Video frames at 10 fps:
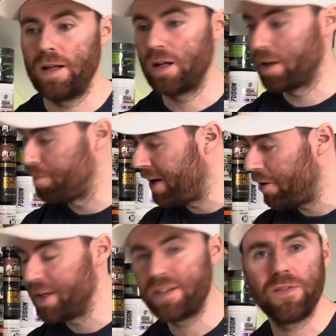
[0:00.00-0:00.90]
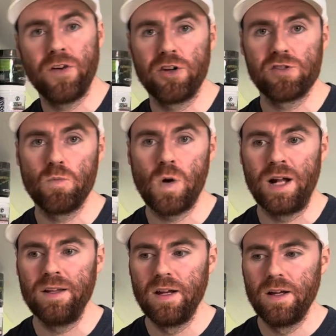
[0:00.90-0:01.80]
comparing it to version
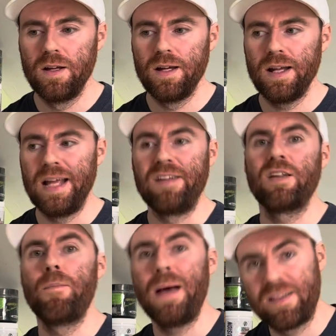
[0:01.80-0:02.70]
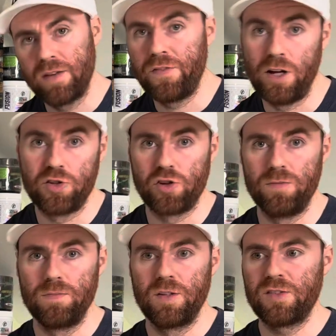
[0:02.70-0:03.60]
1, it's a better version.
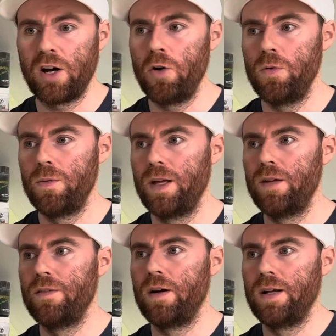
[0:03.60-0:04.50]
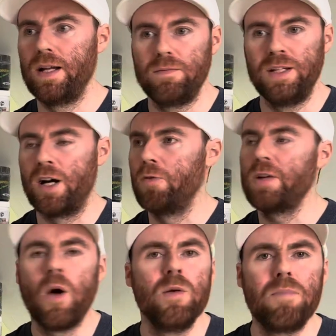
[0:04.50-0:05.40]
So, you know,
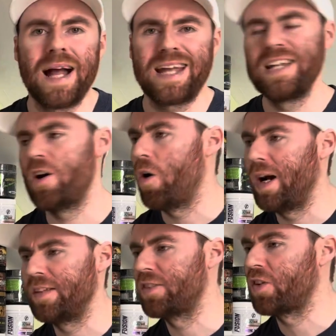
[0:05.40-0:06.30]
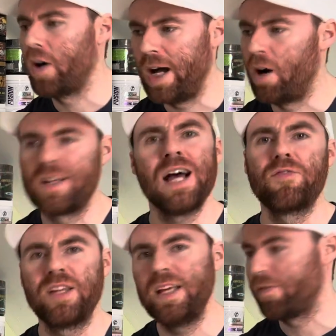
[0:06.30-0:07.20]
going back in hindsight, I'd have
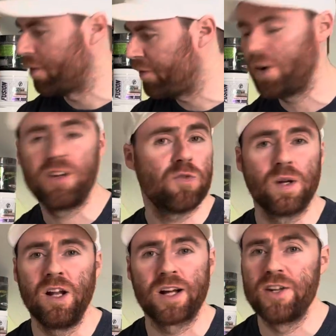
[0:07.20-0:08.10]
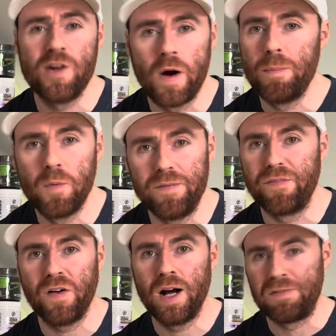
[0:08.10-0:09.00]
to give the first one like a
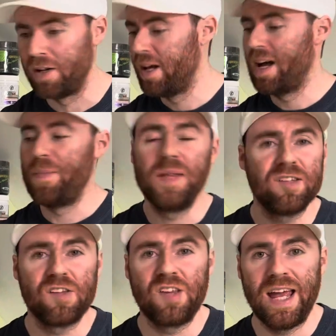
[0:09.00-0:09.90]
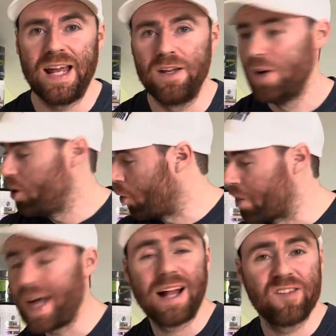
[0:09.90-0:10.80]
9.5 and this a 10, or
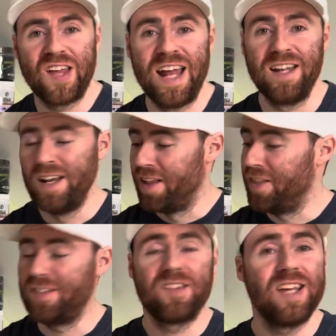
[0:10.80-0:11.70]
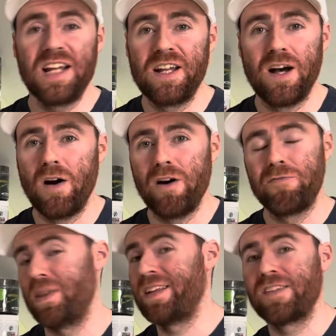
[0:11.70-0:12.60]
that a 10, this a 10.5,
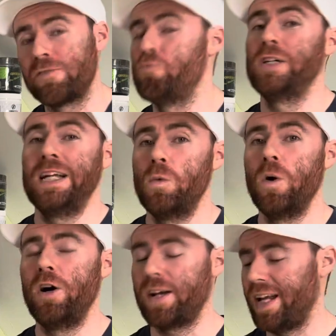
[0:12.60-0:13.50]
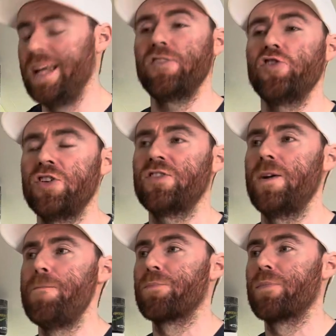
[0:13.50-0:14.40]
but that doesn't really work. It's just
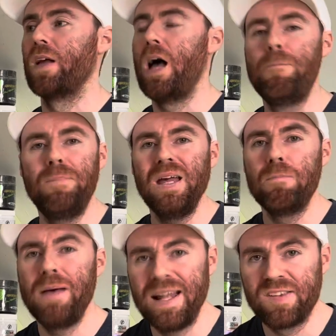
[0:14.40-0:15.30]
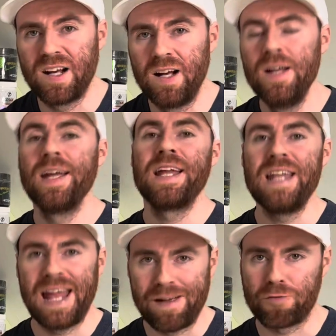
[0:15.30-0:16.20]
a bit better in
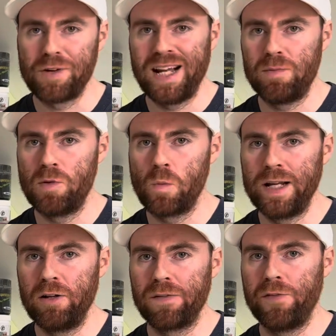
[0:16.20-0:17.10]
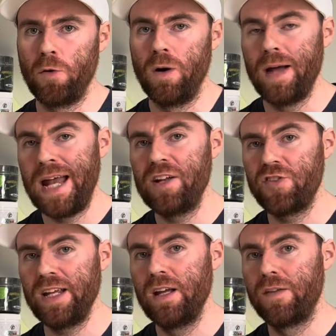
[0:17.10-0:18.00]
every element we look for.
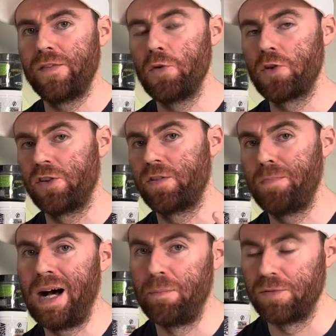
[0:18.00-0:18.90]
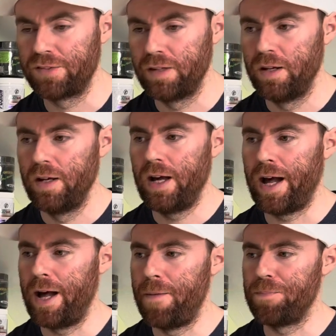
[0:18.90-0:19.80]
Energy, focus, pumps.
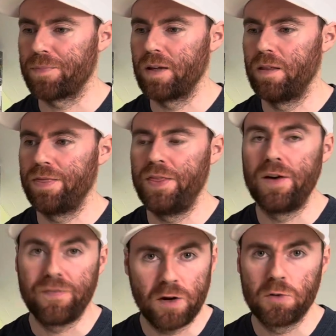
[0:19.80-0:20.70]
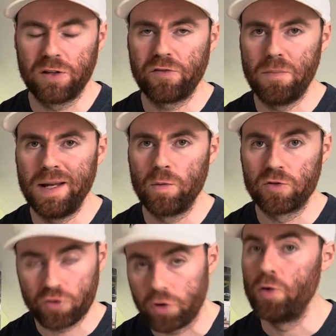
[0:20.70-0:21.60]
The focus for me was
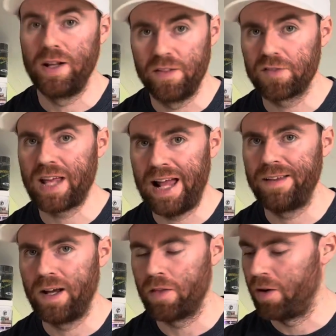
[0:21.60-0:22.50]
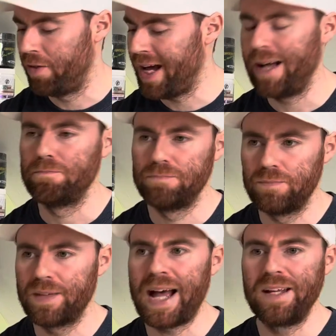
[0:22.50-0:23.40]
truly the standout though. That
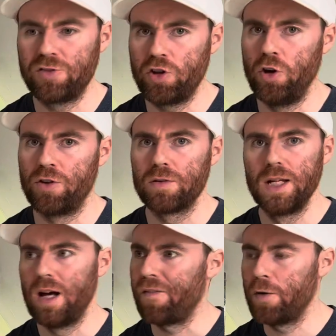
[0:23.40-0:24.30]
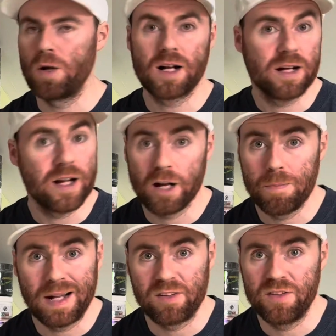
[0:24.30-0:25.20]
is good. I feel like I could go
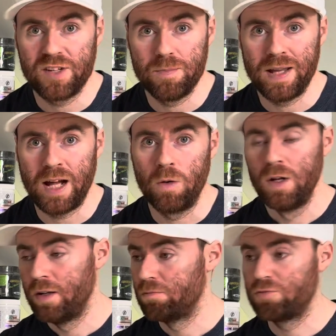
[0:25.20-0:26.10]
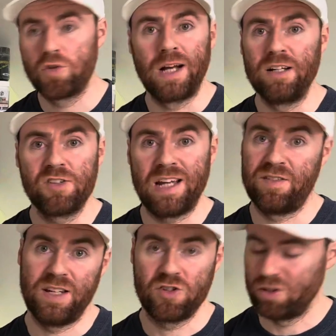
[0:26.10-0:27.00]
back to the gym now, train a chest
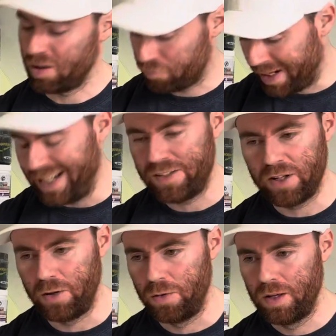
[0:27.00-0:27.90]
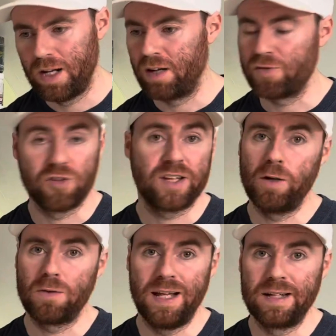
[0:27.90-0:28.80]
session. I really do. And I've just
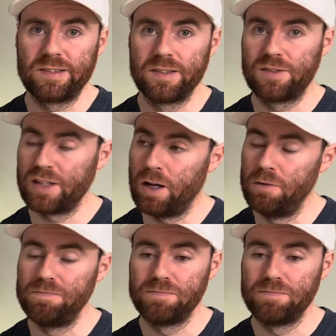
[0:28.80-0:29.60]
killed legs. So